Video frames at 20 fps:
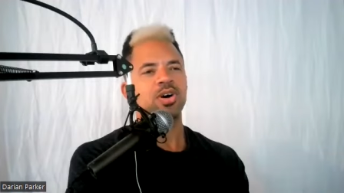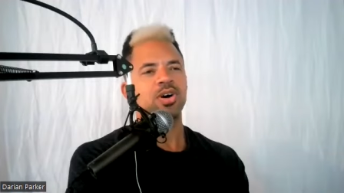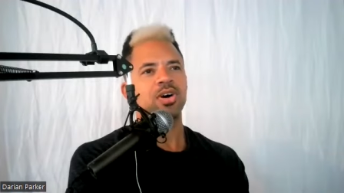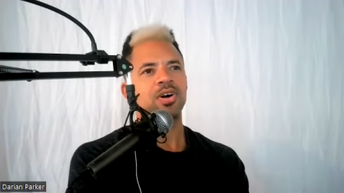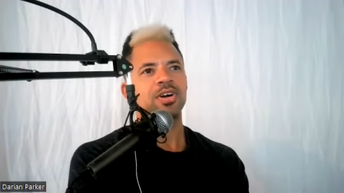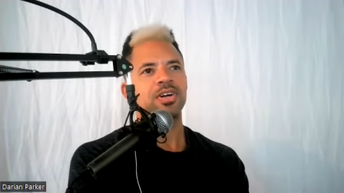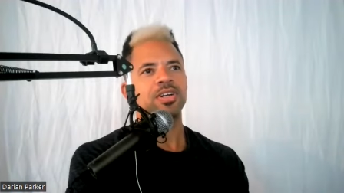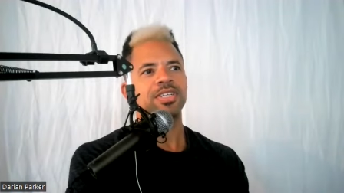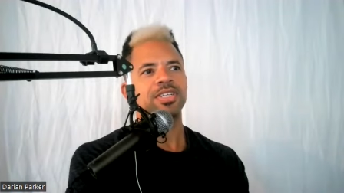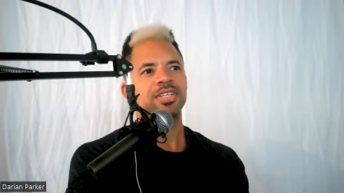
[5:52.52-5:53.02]

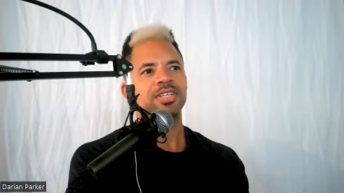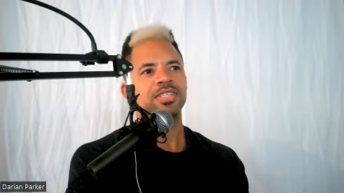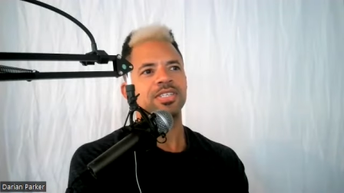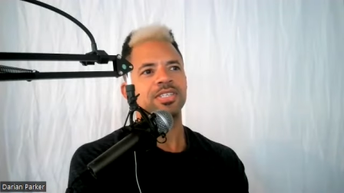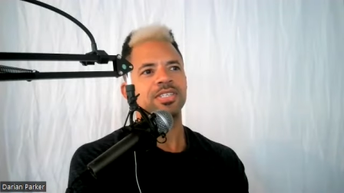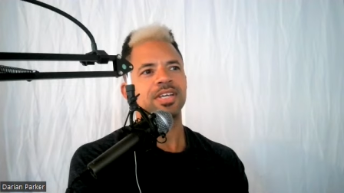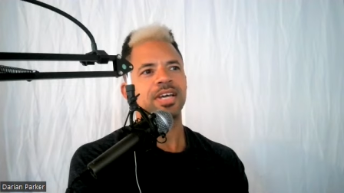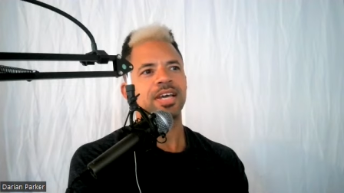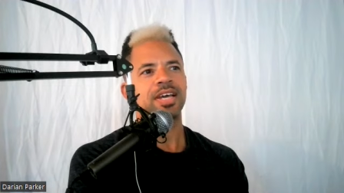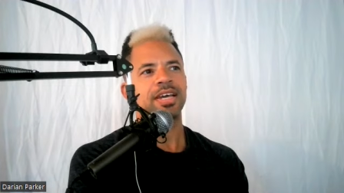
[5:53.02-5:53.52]
hard to
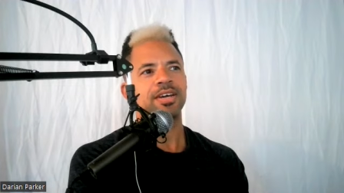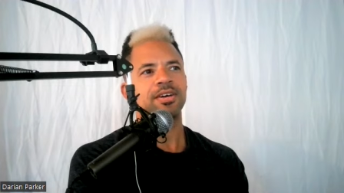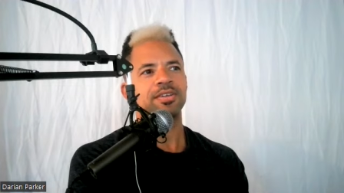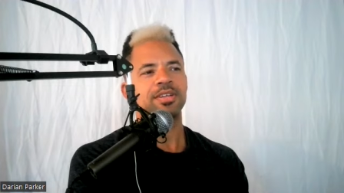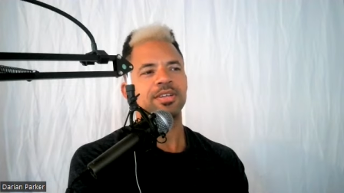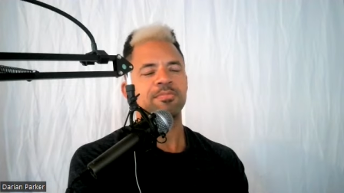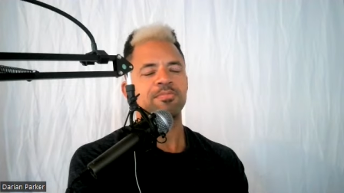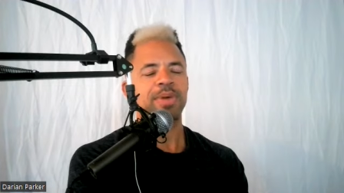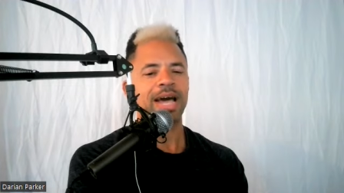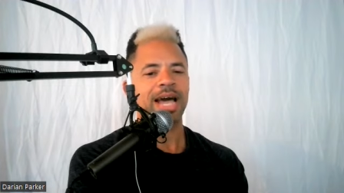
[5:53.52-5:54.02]
stay
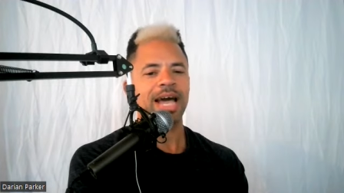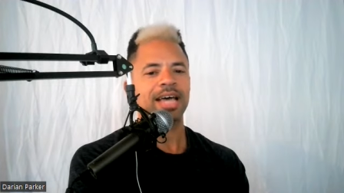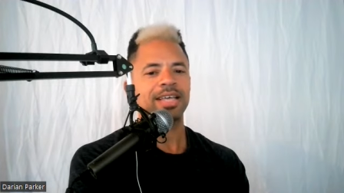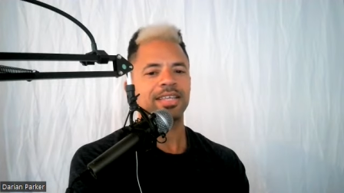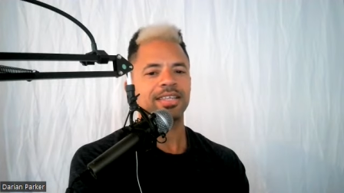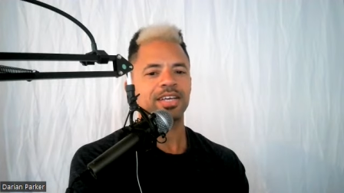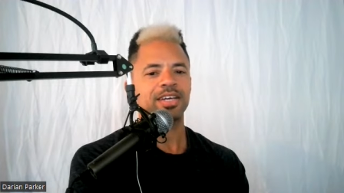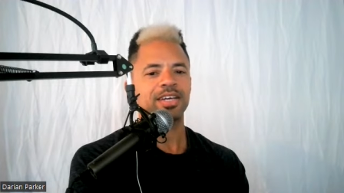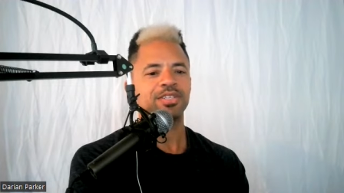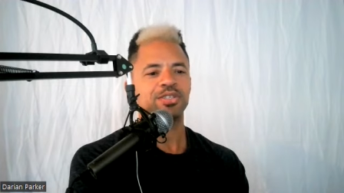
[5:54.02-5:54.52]
on the
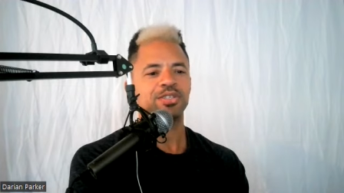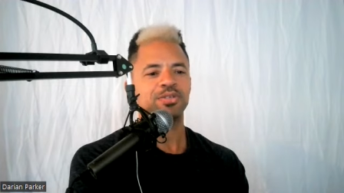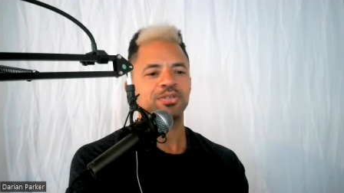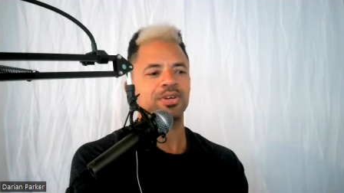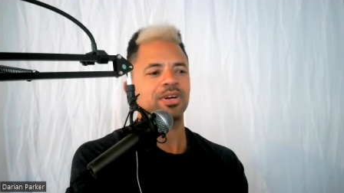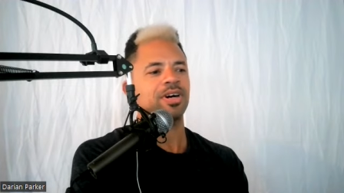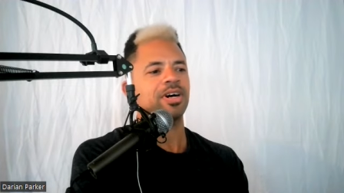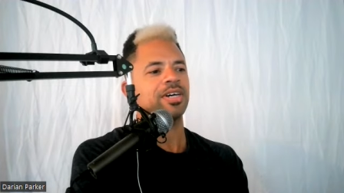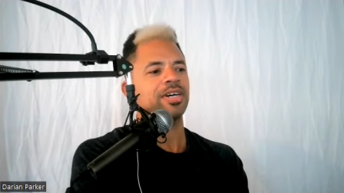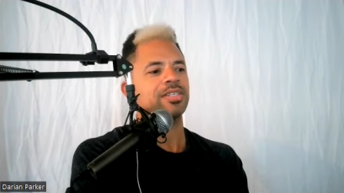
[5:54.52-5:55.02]
path that
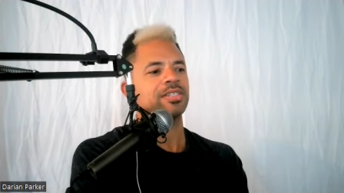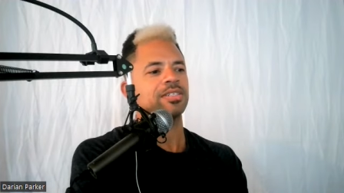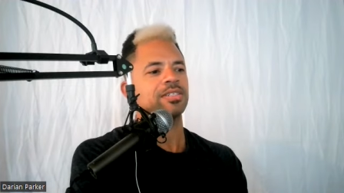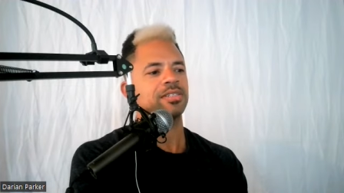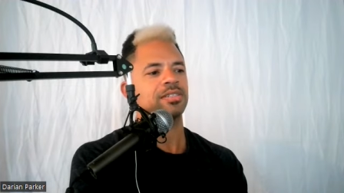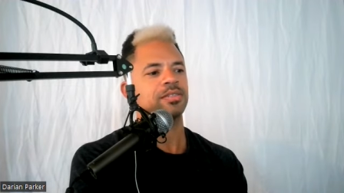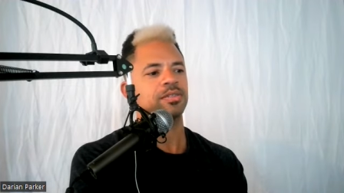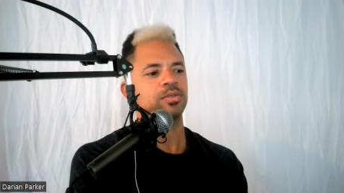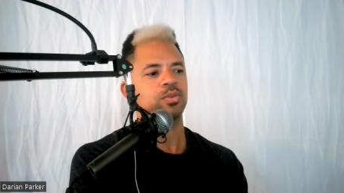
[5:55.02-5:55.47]
you're on